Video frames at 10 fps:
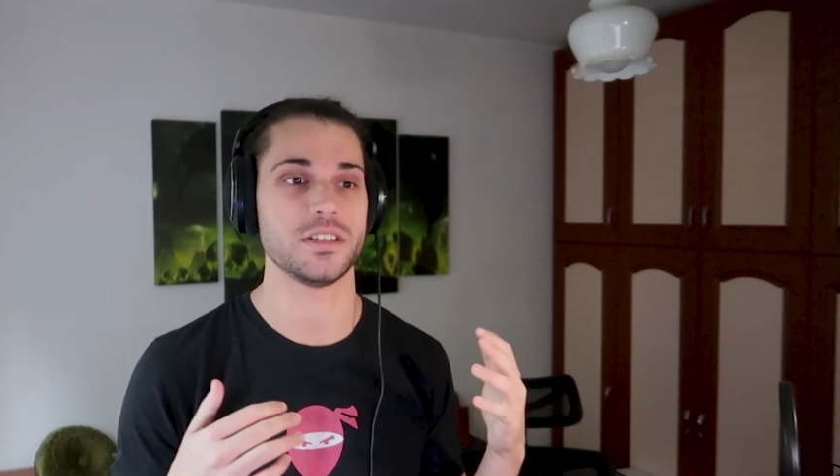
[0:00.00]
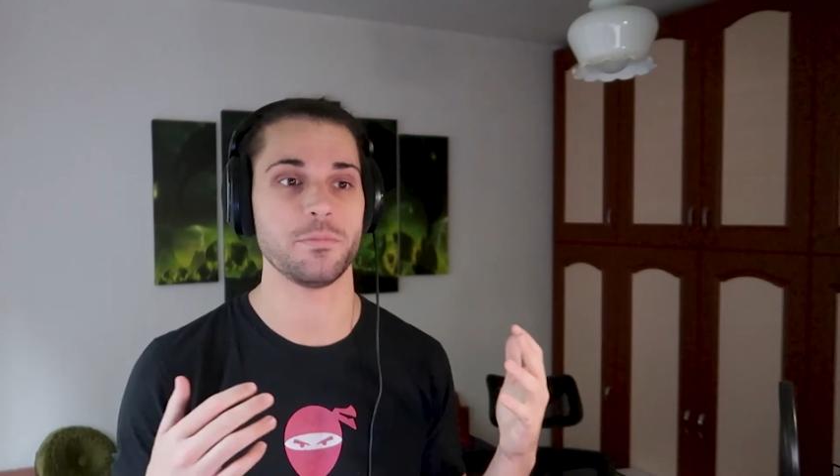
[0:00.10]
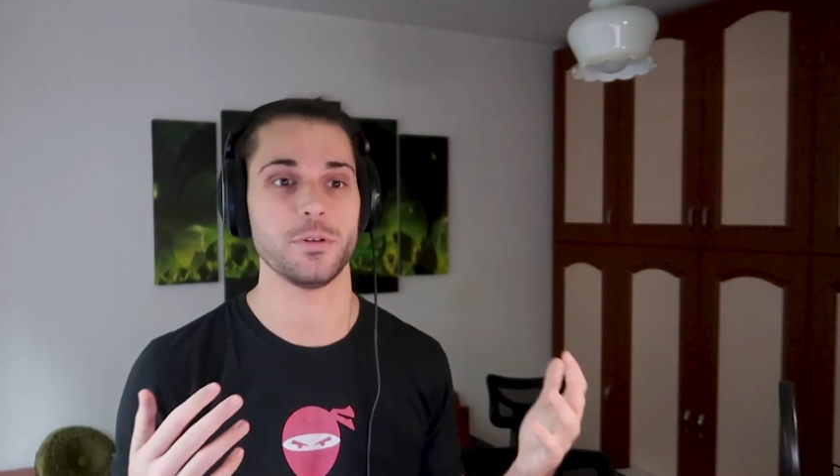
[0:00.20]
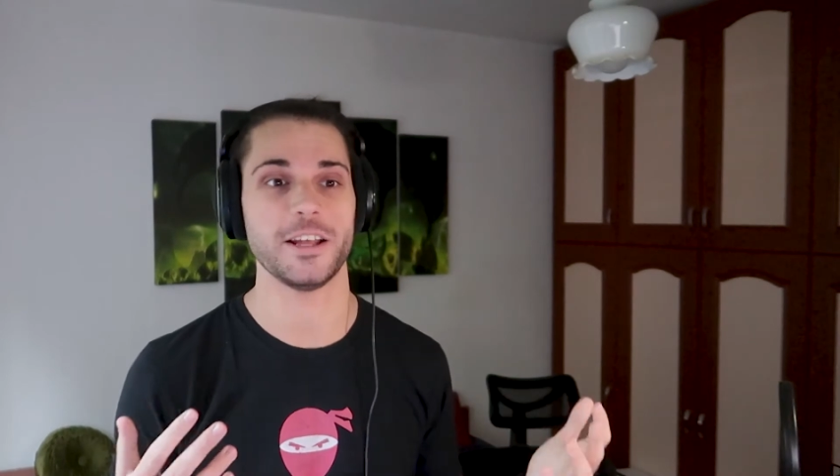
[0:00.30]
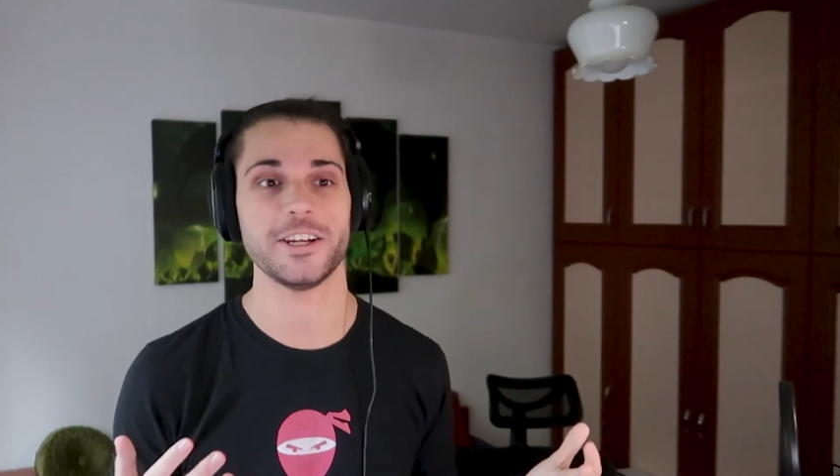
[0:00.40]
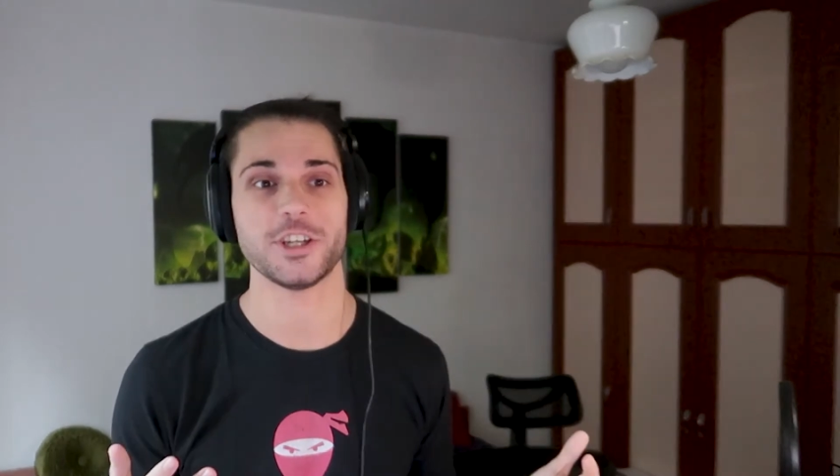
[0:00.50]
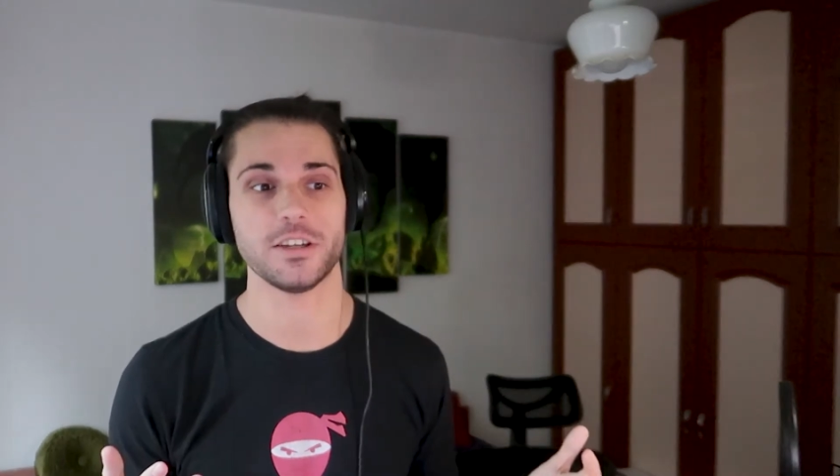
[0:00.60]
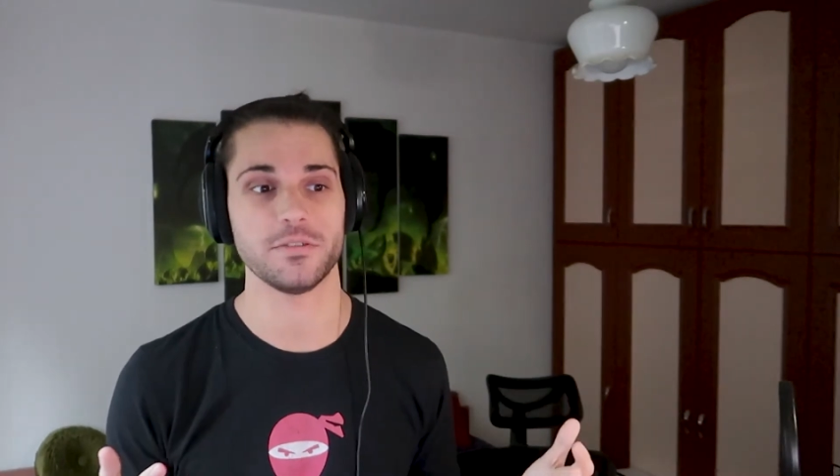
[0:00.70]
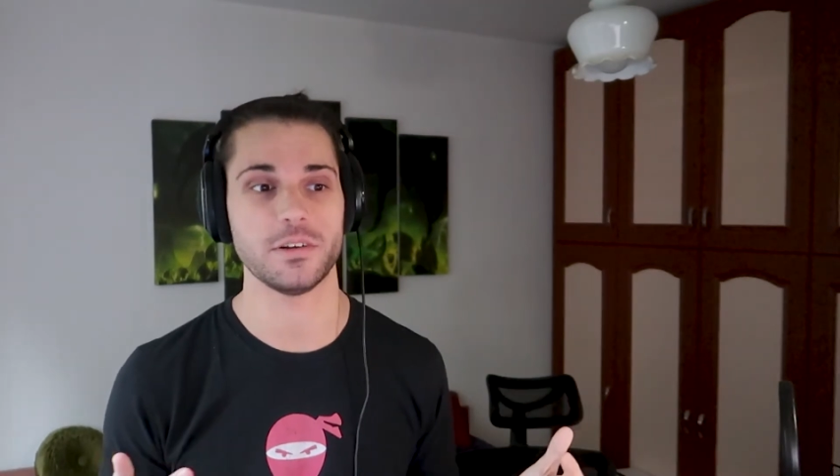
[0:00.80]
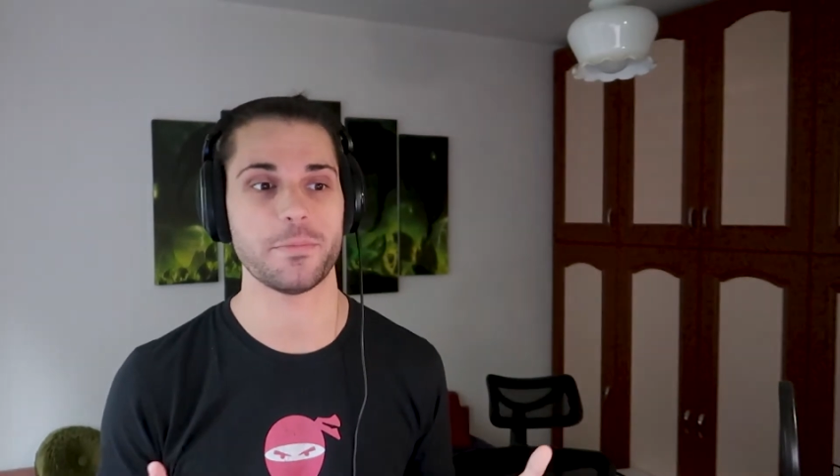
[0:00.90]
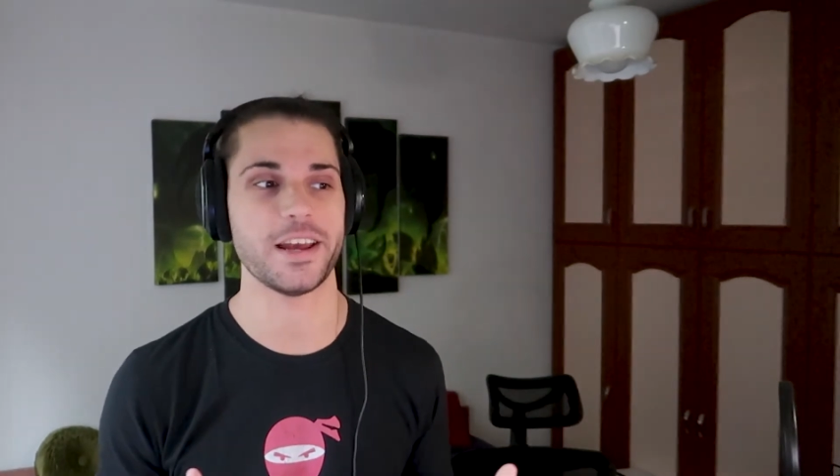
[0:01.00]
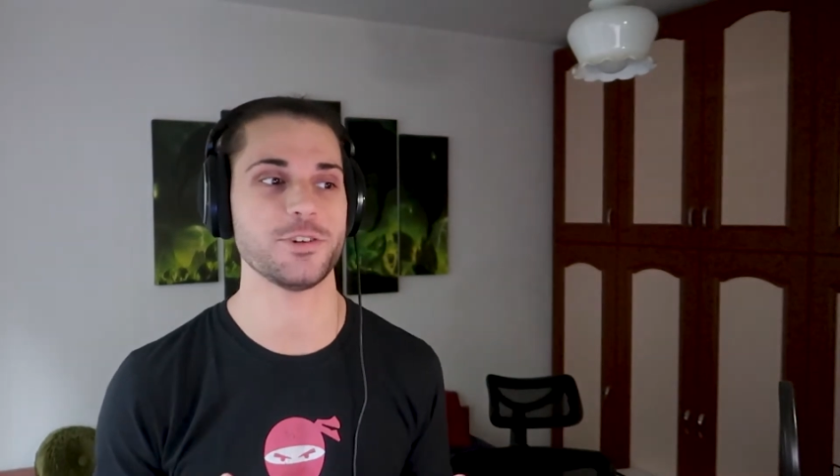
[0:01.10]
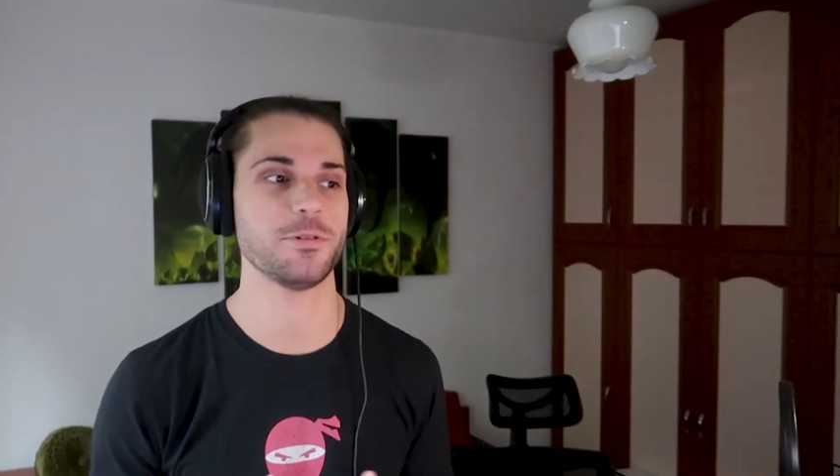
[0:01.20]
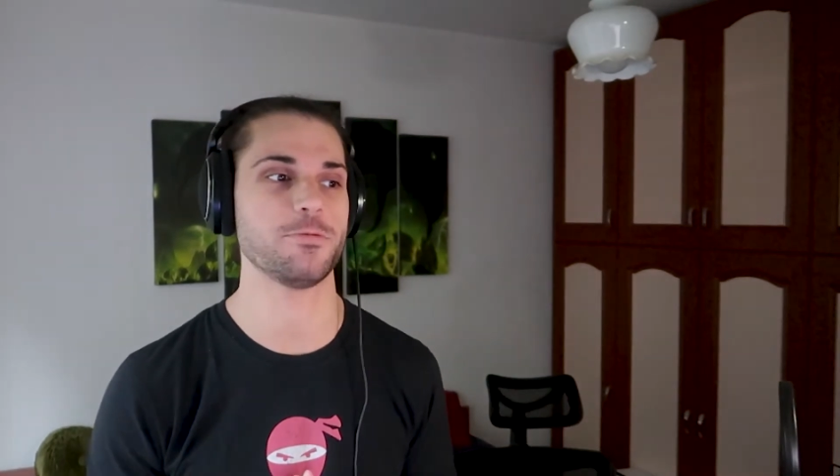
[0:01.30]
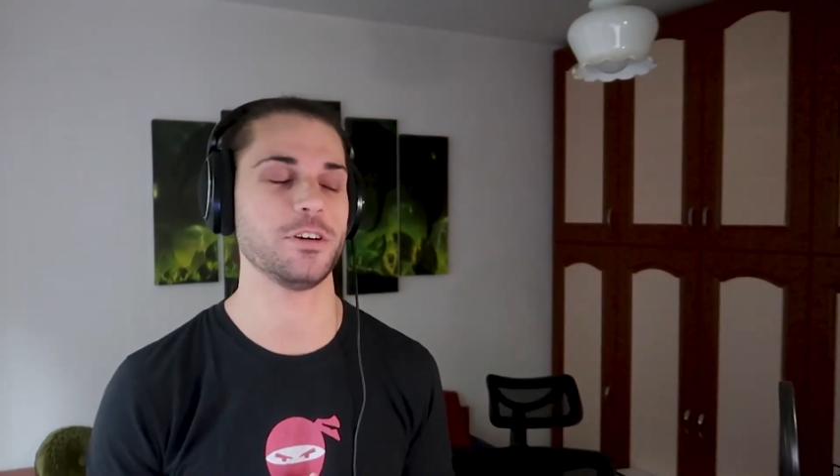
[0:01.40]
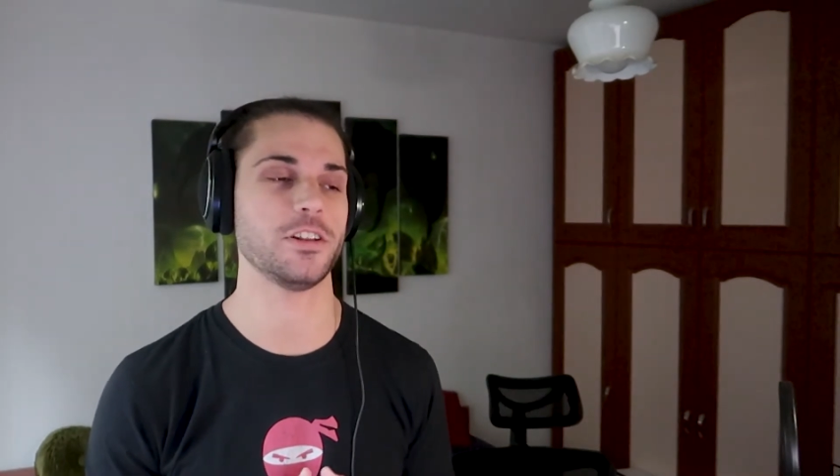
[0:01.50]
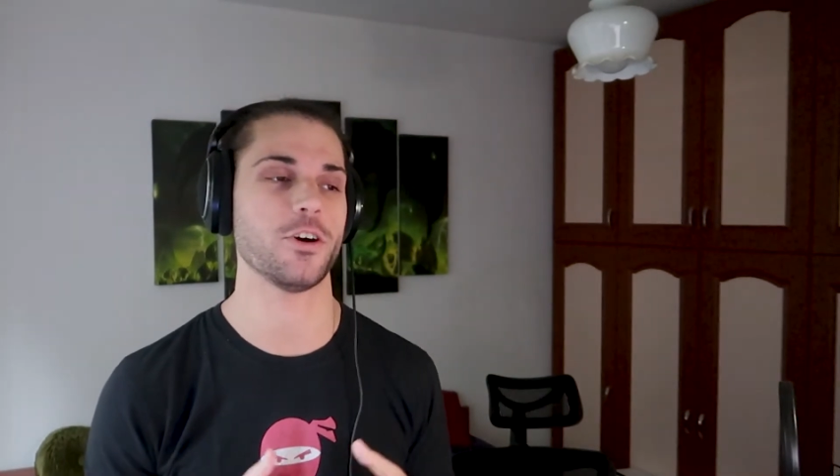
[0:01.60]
stipulation of the match between